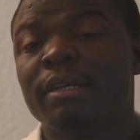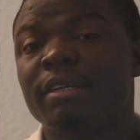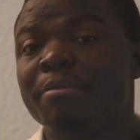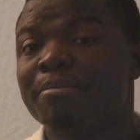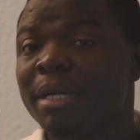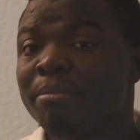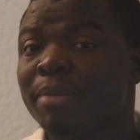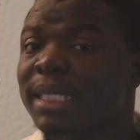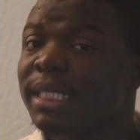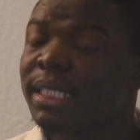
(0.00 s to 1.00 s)

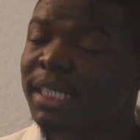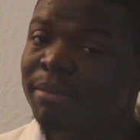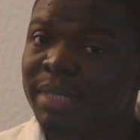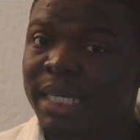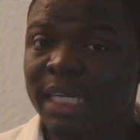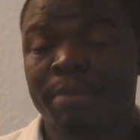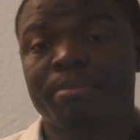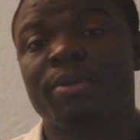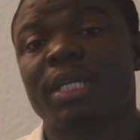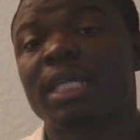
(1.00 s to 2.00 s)
remembers something
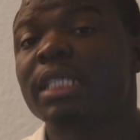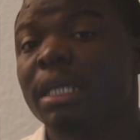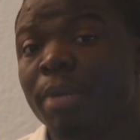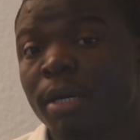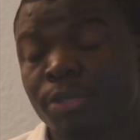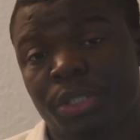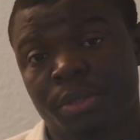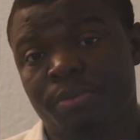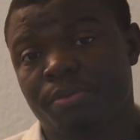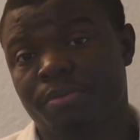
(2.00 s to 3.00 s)
important about you.